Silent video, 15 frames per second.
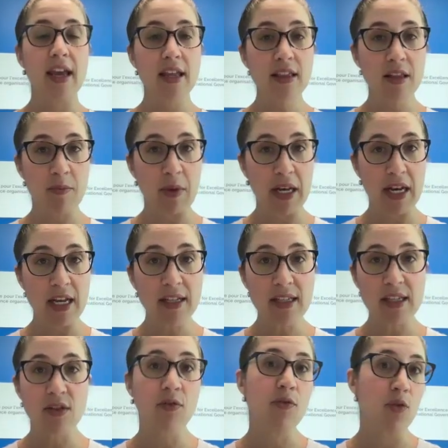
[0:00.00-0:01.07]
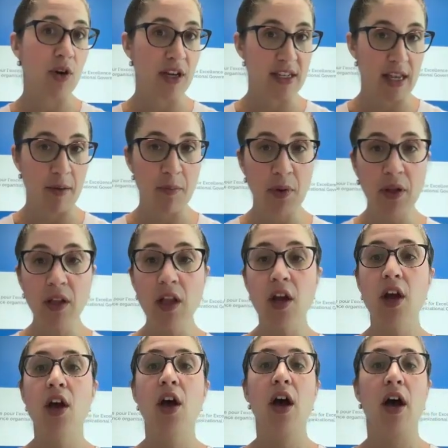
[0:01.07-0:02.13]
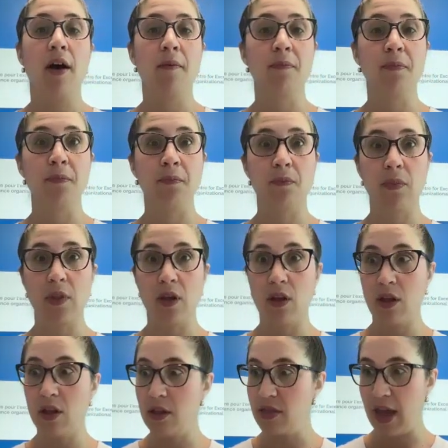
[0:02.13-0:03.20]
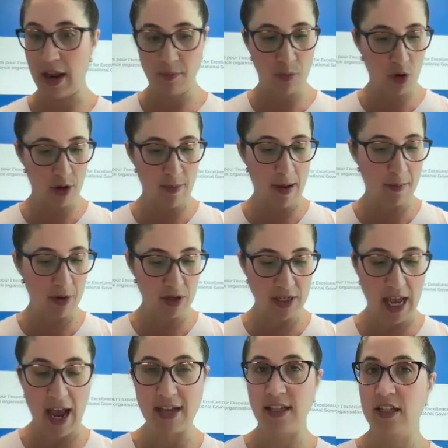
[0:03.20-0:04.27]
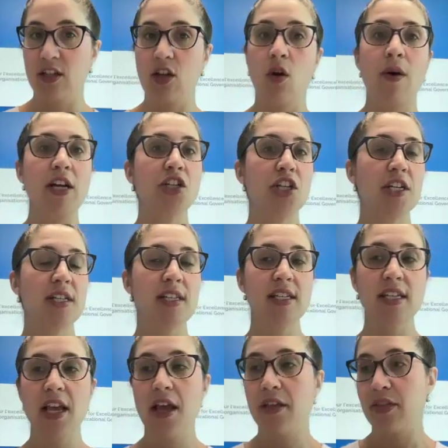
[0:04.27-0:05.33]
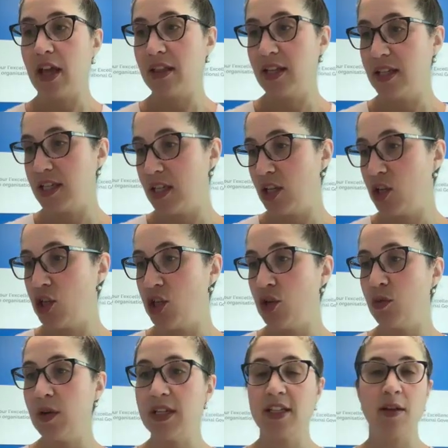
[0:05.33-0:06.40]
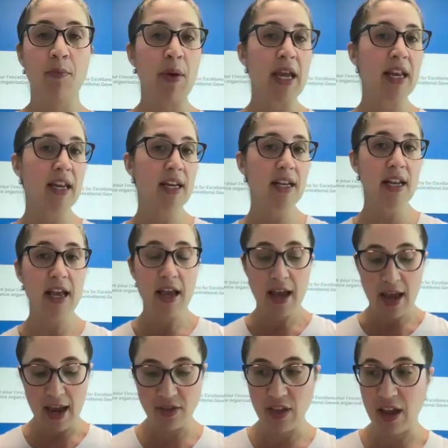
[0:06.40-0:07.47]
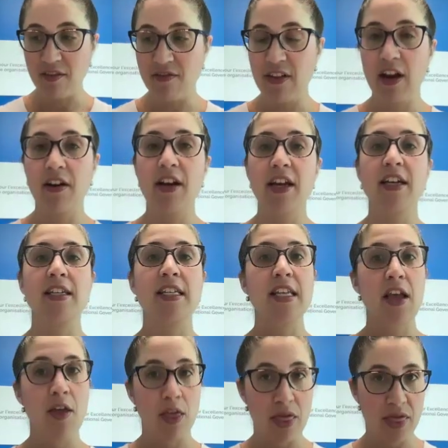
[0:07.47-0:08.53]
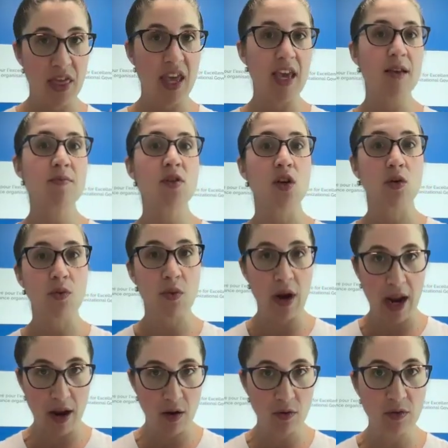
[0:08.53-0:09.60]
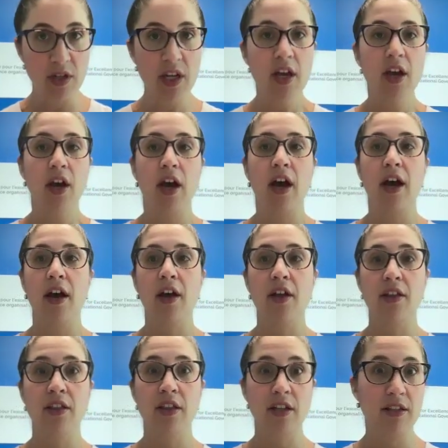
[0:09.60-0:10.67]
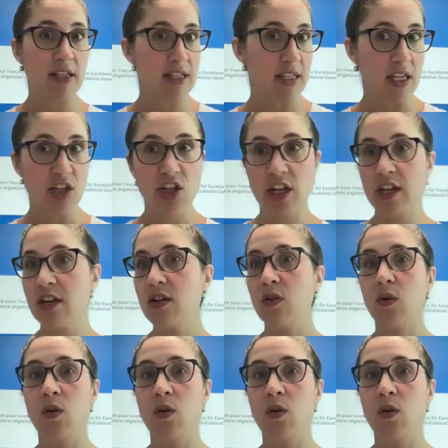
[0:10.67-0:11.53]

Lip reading: in the minutes, for example, that board members asked questions, that this issue was debated, and that various themes around the decision